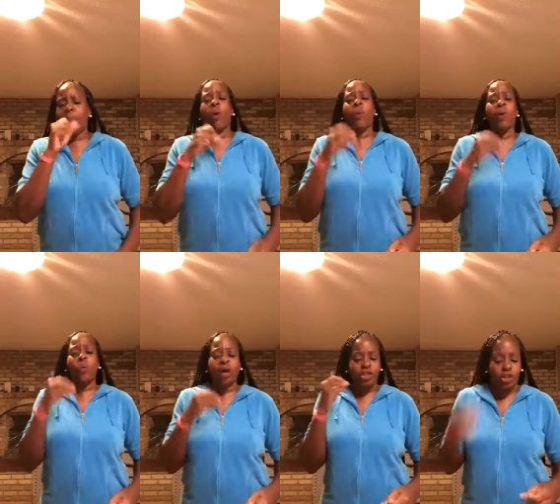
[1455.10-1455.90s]
but we
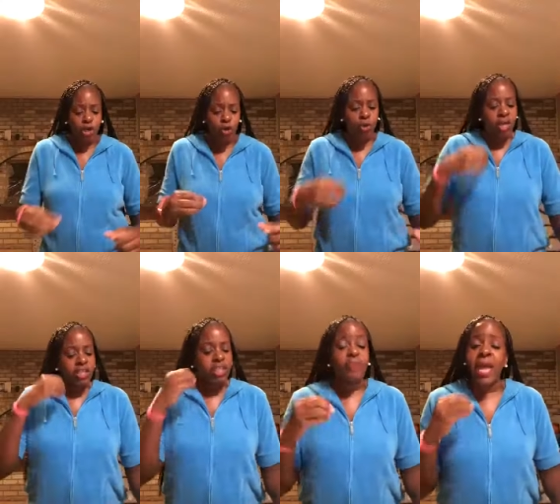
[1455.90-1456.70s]
want you
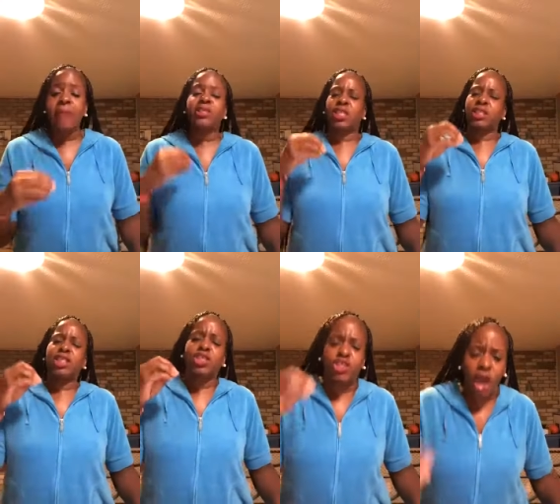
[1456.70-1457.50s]
to be able to
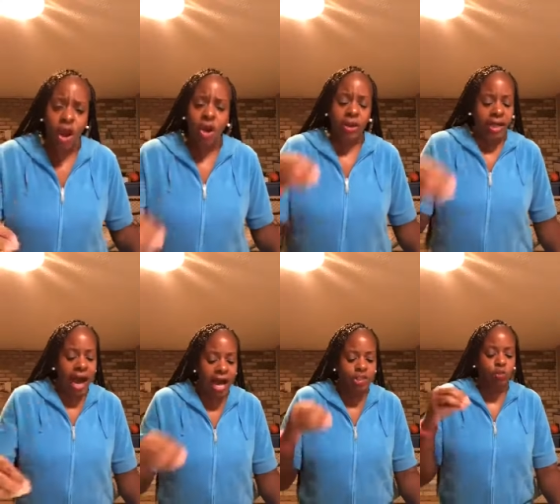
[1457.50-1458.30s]
discern
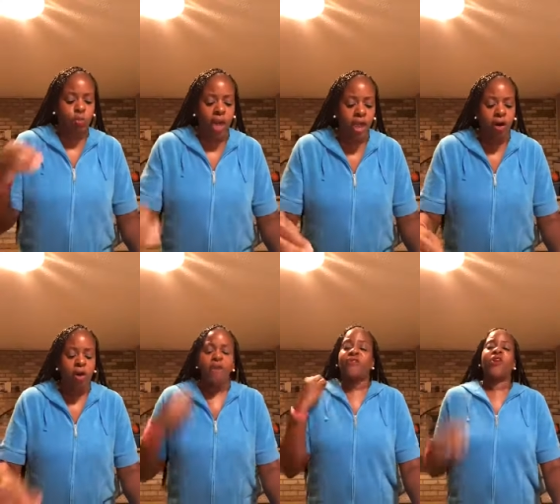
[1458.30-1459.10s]
God's
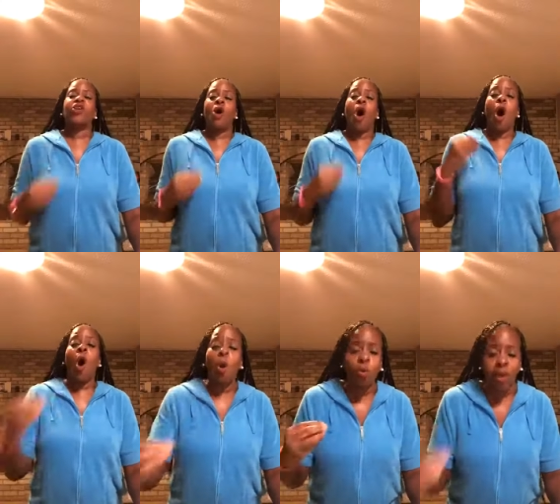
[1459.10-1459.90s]
will for your
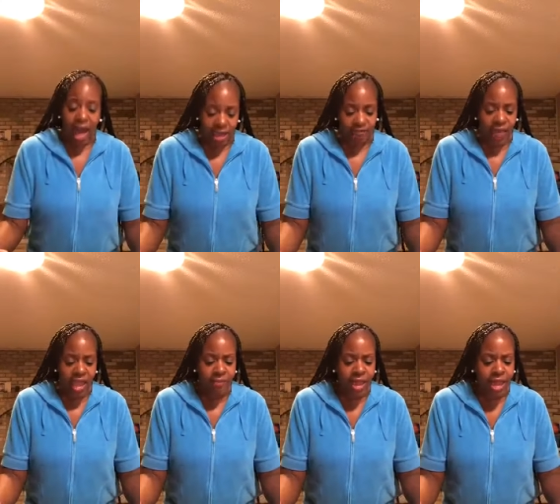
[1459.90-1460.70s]
own life.
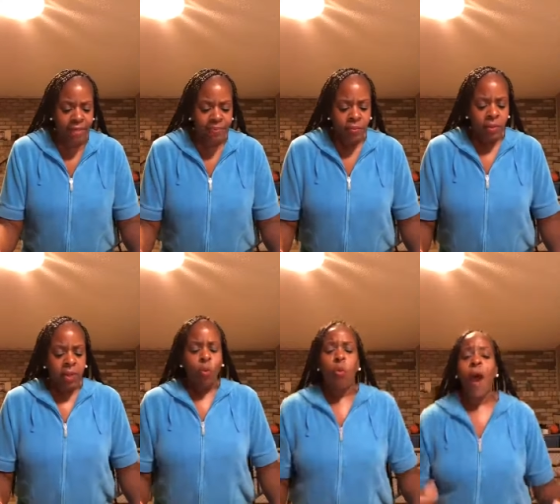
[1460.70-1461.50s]
Amen.
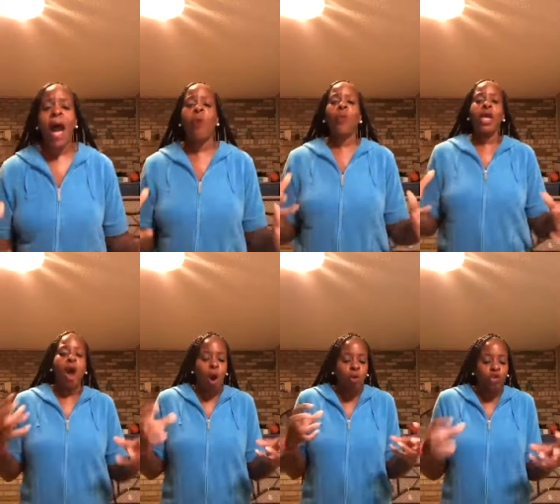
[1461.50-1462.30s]
While we
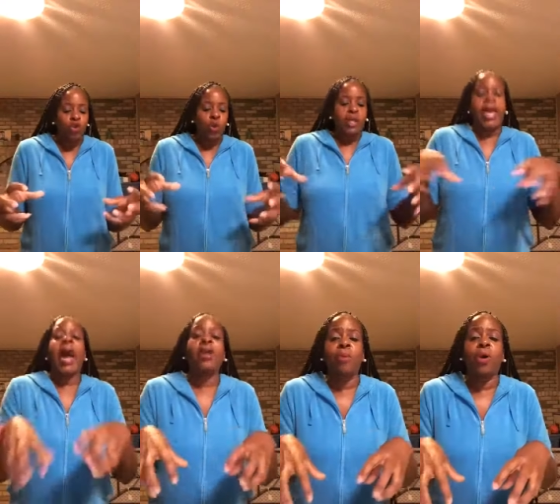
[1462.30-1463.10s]
hold you
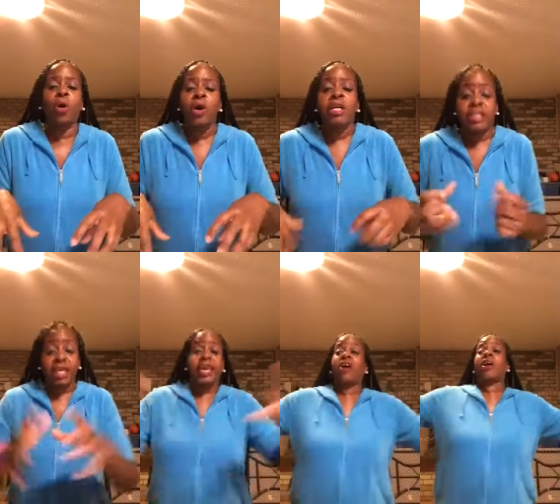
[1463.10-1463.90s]
accountable
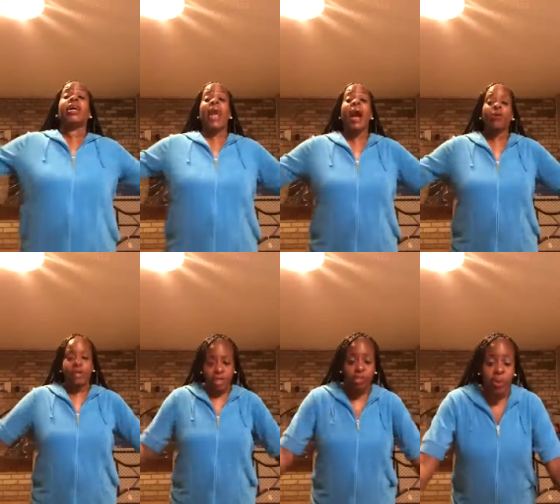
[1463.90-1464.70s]
to carrying out
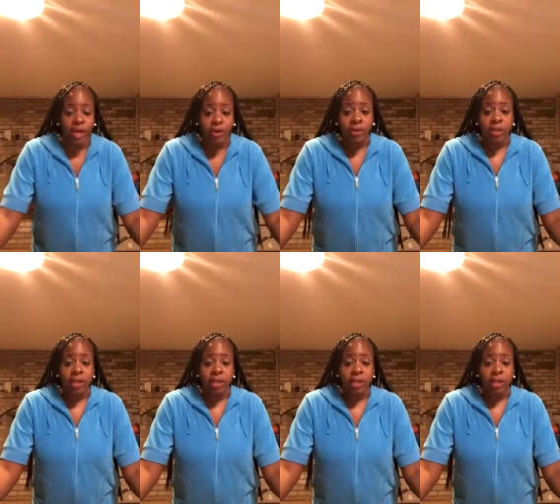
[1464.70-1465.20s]
his will